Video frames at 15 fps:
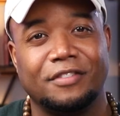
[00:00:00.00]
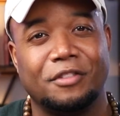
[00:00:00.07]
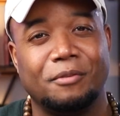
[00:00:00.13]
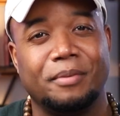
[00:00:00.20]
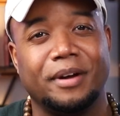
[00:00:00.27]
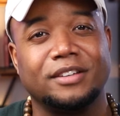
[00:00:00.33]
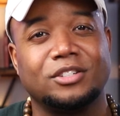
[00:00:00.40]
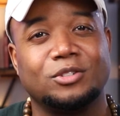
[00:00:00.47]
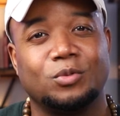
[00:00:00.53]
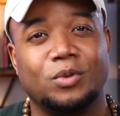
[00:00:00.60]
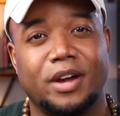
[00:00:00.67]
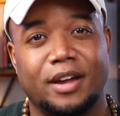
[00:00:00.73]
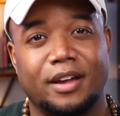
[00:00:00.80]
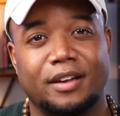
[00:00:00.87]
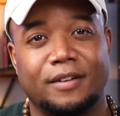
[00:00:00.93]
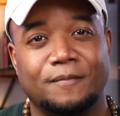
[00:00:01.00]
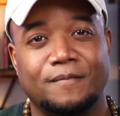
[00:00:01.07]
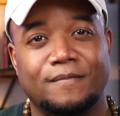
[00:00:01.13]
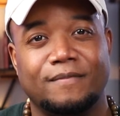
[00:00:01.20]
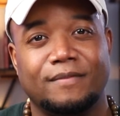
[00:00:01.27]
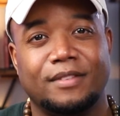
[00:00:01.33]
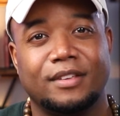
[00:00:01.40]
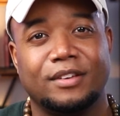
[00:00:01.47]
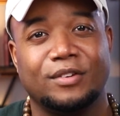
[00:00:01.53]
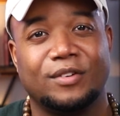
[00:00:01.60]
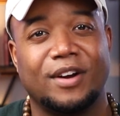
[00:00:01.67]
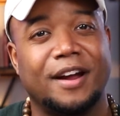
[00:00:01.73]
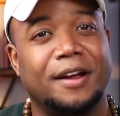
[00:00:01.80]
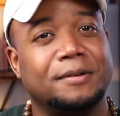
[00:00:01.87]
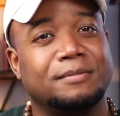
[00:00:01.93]
the best way,
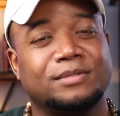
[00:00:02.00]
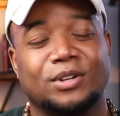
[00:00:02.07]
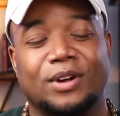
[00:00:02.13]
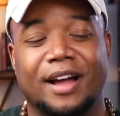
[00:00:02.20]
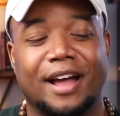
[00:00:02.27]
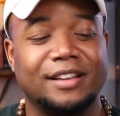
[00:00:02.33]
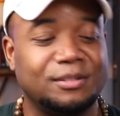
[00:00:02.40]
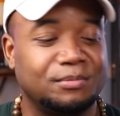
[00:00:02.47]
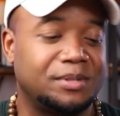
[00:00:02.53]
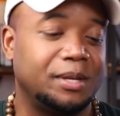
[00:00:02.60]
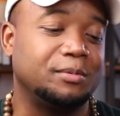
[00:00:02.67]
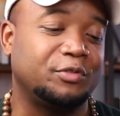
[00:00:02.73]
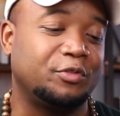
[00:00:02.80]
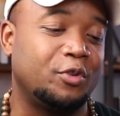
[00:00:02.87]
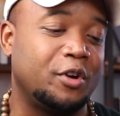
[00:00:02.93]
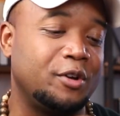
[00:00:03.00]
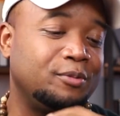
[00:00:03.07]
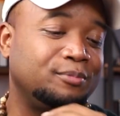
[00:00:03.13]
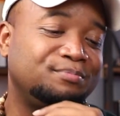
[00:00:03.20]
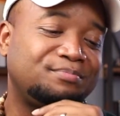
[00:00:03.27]
right? So I got some tips for you,